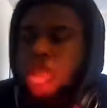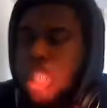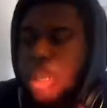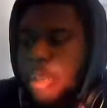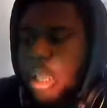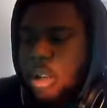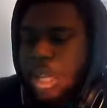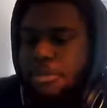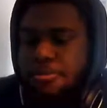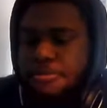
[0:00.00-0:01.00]
shit, but, like, you know,
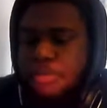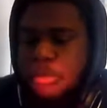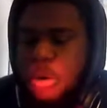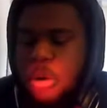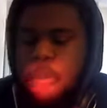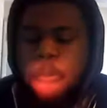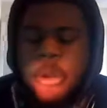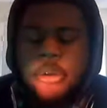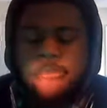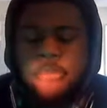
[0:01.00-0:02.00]
like,
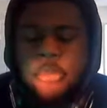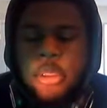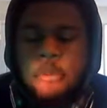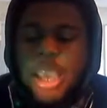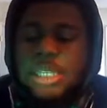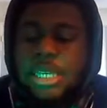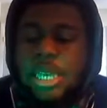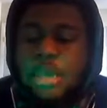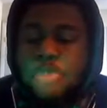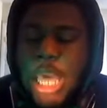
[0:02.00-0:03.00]

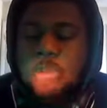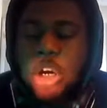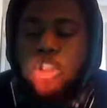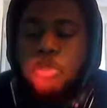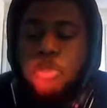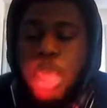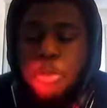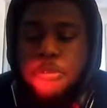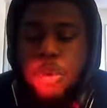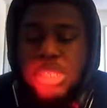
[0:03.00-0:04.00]
basically blames other
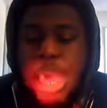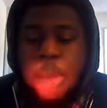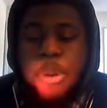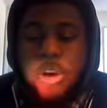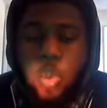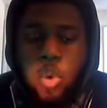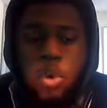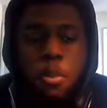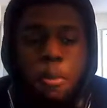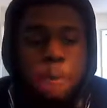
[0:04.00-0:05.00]
people for what's happening in the
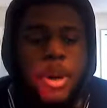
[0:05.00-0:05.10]
world.